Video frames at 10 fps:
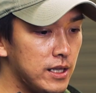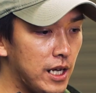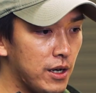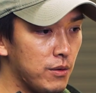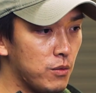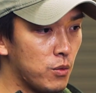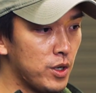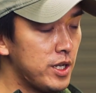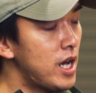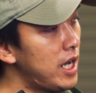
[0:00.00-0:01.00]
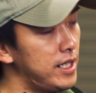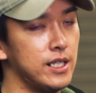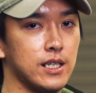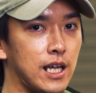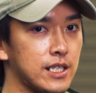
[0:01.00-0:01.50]
There were
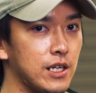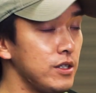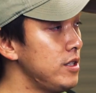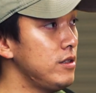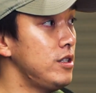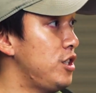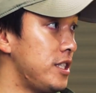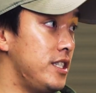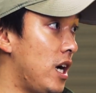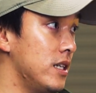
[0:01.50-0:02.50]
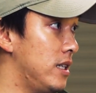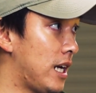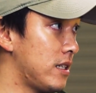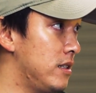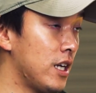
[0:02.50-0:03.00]
none, like just none.
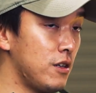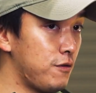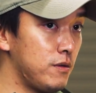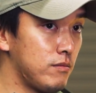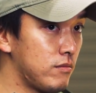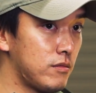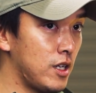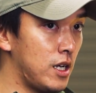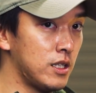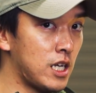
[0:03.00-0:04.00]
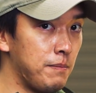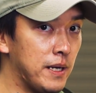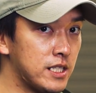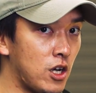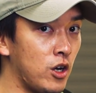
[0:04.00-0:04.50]
Like none of the Type
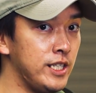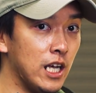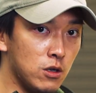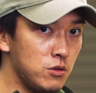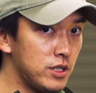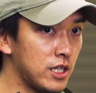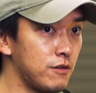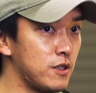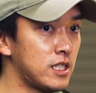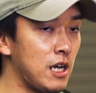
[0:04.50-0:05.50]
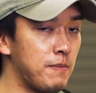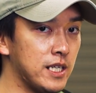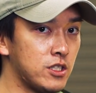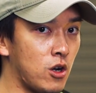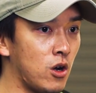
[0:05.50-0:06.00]
S are yellow, none of the Type
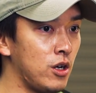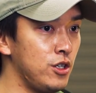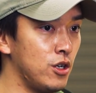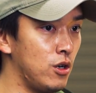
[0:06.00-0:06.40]
S are,